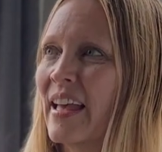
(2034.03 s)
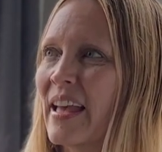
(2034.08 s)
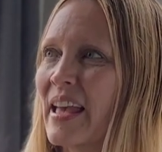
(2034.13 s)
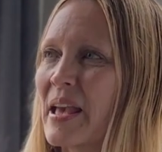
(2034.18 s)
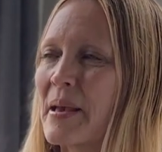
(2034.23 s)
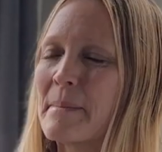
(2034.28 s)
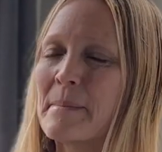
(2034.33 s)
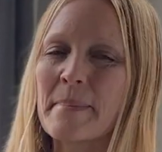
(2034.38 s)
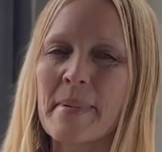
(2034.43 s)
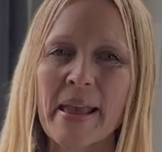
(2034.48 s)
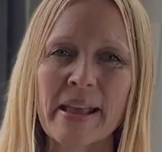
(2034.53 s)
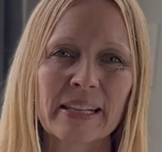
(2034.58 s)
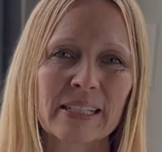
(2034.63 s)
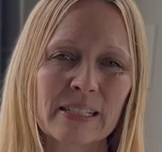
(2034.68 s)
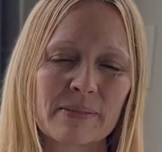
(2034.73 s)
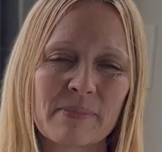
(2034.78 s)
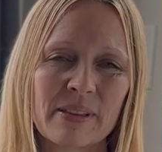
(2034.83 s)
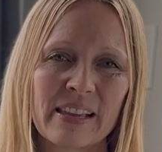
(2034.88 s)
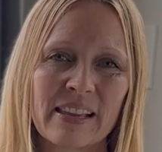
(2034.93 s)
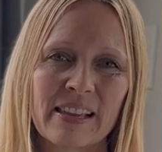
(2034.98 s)
it
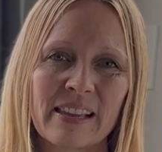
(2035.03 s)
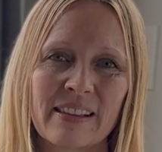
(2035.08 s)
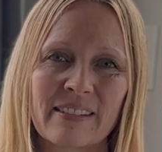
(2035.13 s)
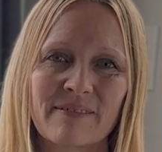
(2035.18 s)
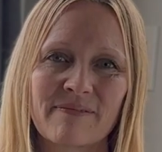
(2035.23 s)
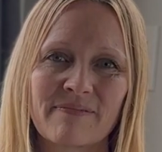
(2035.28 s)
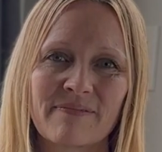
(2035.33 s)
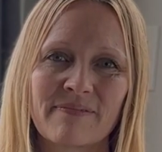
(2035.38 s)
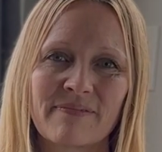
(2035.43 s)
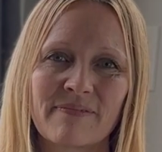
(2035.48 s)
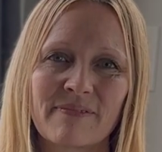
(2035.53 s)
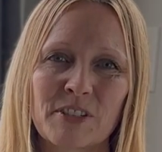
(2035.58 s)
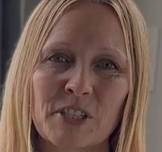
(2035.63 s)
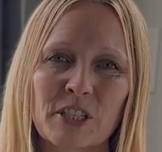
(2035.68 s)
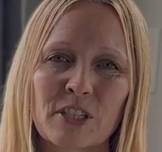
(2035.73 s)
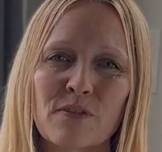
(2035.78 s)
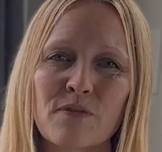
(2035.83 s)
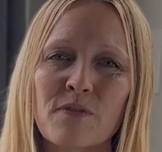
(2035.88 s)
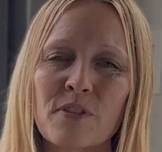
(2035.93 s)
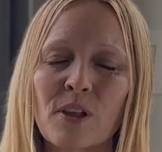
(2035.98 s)
makes me
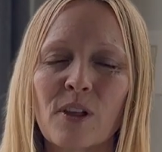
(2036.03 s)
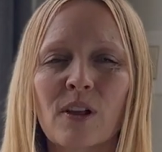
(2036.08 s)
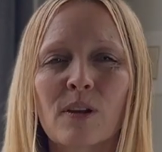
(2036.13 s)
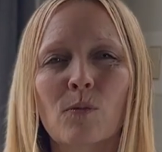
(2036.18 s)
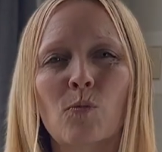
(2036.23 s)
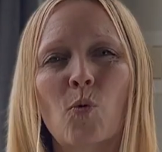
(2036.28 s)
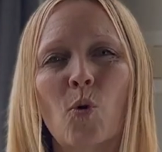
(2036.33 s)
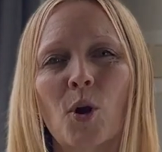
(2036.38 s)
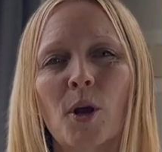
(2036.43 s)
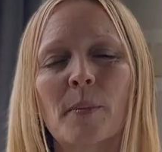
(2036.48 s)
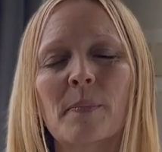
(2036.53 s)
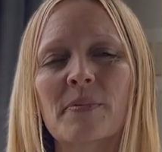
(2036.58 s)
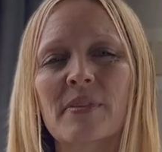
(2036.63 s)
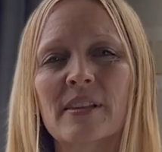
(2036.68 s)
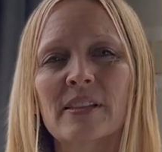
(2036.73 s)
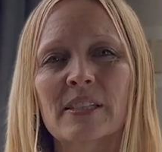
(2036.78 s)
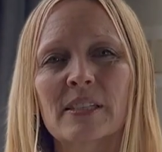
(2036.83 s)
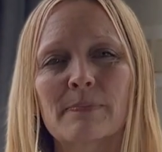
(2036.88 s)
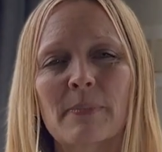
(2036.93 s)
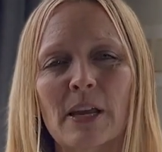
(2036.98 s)
just feel a warmth,
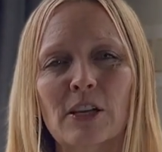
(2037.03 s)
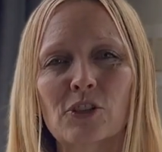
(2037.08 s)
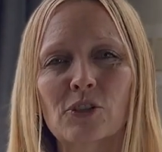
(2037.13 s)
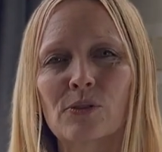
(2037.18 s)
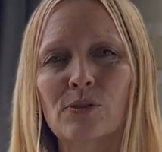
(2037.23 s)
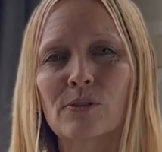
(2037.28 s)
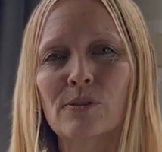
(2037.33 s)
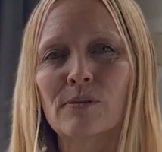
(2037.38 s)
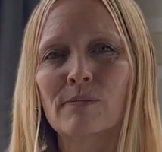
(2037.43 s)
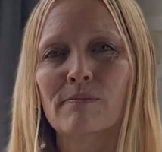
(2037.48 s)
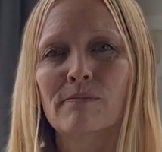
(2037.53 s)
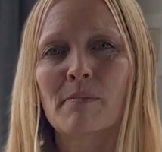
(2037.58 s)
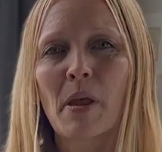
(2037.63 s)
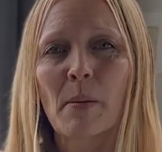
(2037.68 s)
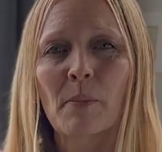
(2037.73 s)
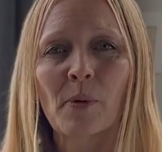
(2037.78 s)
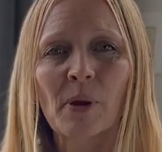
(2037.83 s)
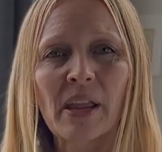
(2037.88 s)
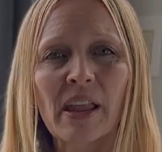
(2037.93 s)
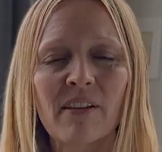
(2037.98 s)
a special
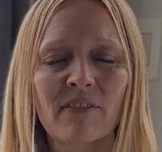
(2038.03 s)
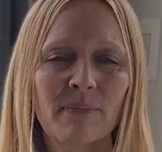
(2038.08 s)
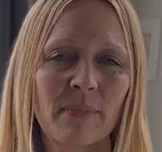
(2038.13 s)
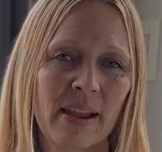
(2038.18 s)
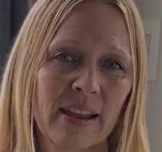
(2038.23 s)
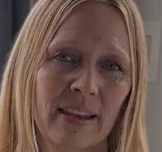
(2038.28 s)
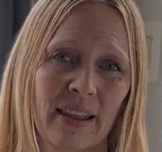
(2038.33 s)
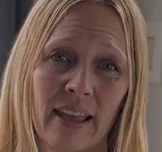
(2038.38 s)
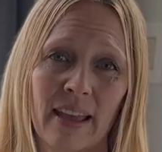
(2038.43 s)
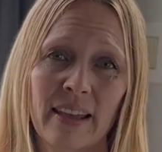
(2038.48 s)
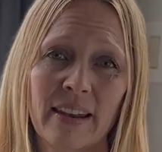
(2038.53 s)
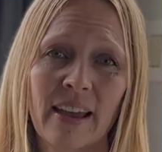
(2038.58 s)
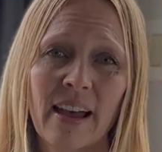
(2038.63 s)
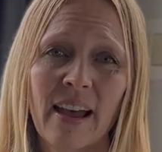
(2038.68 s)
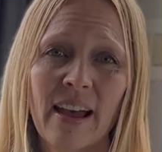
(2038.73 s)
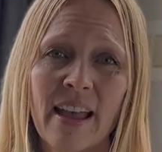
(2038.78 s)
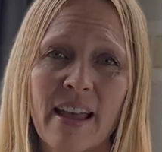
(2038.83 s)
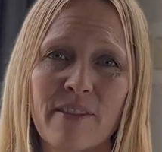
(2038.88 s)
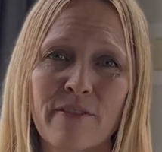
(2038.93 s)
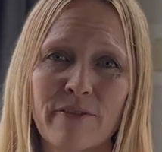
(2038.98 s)
memory of my
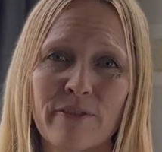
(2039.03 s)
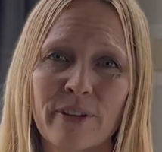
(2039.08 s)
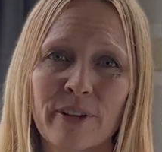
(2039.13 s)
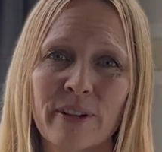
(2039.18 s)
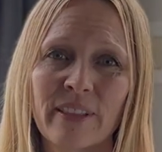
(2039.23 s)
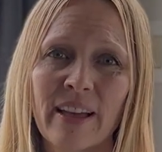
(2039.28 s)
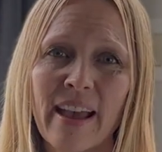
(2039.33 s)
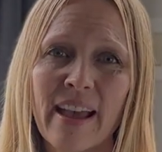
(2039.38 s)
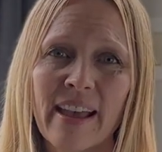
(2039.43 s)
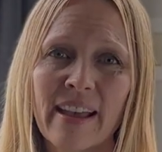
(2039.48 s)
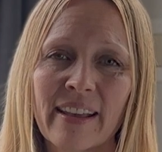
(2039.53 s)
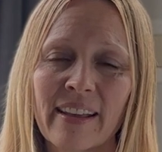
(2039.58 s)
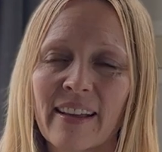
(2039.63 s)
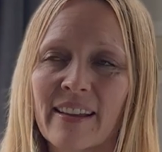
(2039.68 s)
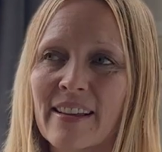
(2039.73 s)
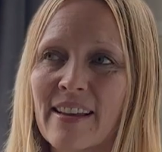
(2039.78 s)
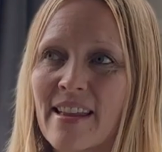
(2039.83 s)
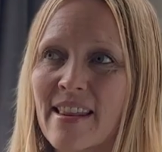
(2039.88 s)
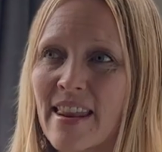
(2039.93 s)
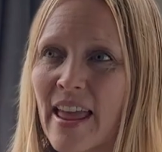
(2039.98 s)
Nana and feel like
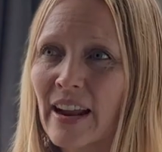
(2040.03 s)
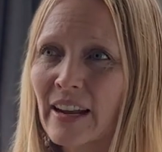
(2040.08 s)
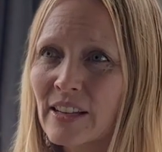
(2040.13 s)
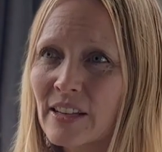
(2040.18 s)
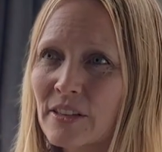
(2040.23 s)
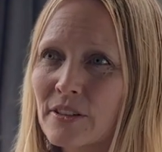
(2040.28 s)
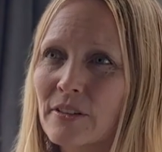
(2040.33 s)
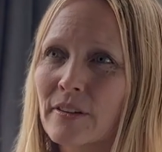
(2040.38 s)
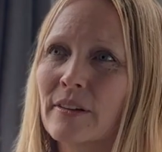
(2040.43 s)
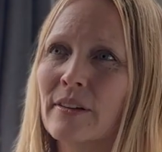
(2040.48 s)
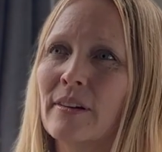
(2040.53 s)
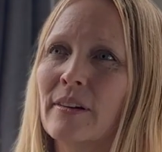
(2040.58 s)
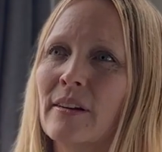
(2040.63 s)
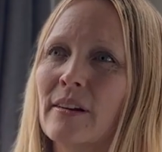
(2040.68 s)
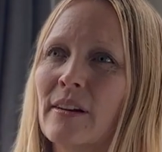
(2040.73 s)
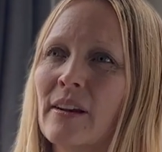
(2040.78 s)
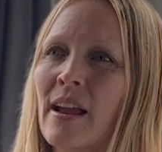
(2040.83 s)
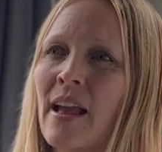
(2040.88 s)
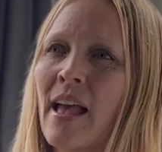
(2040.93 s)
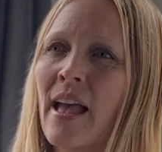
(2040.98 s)
connected to
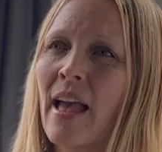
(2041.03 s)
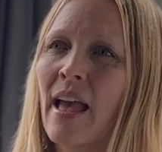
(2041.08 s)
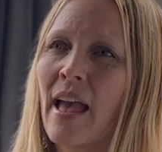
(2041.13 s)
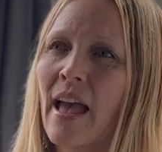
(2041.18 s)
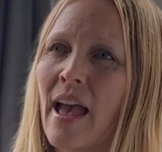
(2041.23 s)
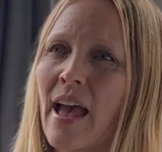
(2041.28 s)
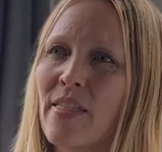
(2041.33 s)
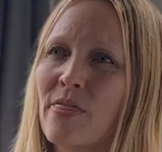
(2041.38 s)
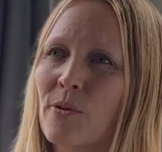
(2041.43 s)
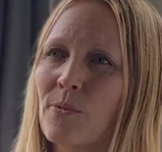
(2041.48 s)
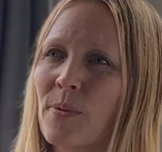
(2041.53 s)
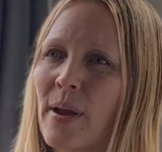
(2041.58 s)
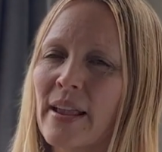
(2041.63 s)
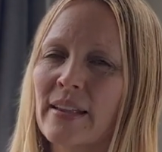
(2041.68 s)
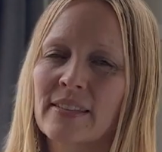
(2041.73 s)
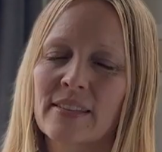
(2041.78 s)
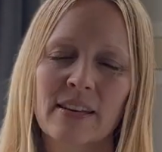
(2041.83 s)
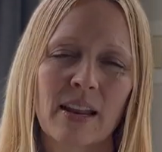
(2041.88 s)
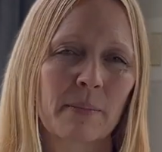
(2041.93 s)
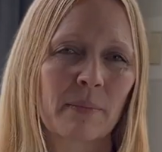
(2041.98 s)
her and the
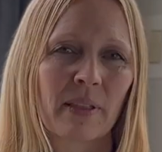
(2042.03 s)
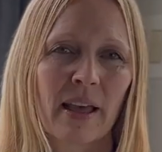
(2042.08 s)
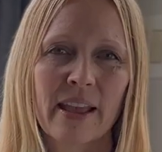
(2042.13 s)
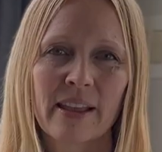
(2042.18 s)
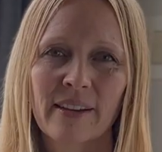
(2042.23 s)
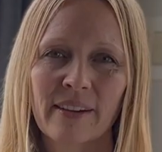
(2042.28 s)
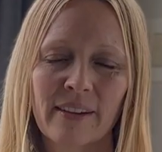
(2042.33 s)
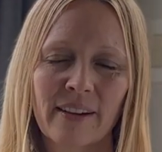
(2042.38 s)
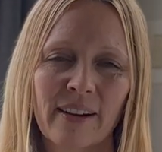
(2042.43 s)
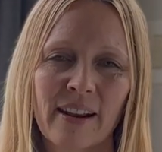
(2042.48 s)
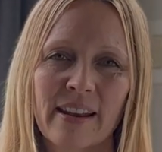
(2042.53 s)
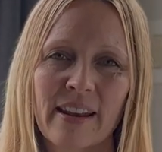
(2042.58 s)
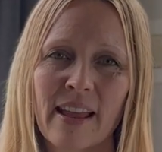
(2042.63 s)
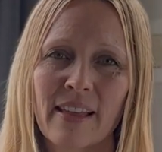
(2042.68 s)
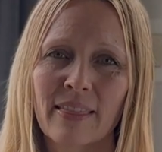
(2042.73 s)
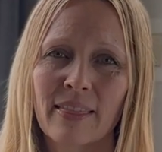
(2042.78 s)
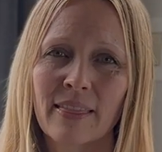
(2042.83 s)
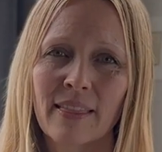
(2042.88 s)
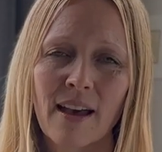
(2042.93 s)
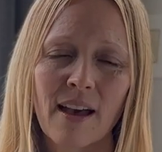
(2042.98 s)
ways that I'm like her. And I
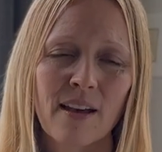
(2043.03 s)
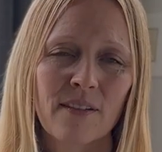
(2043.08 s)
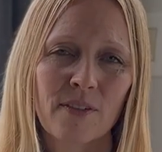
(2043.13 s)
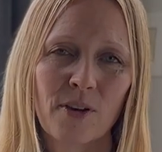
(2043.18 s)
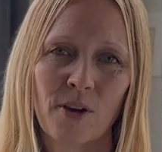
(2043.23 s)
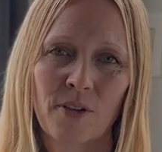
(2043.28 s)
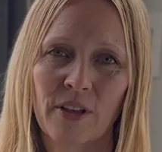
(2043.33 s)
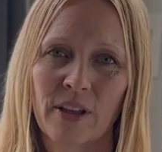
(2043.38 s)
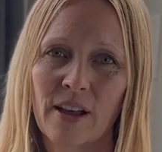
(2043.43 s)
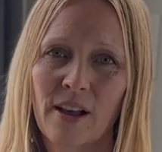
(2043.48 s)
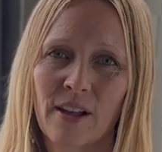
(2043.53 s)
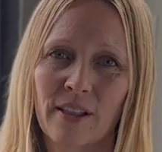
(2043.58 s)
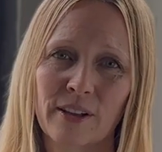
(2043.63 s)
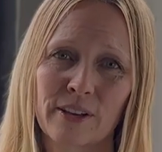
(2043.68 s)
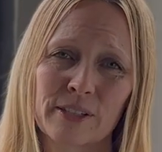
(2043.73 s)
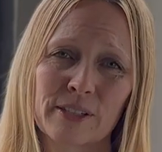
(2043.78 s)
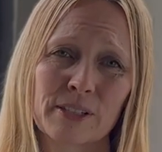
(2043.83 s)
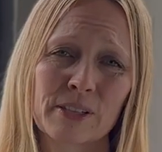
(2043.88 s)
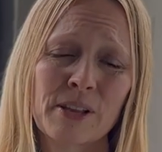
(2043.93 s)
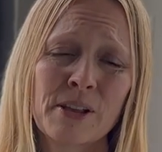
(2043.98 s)
love all the
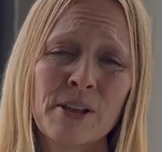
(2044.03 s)
colors.